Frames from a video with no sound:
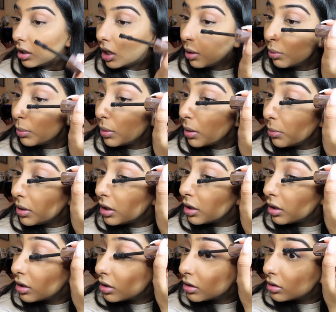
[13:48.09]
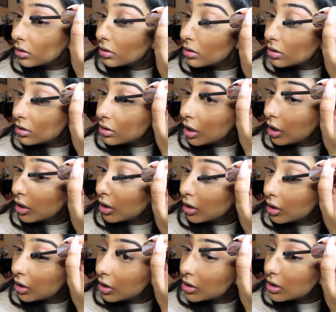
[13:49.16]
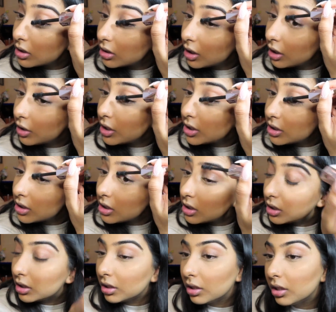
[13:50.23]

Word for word: I would probably start cursing like crazy.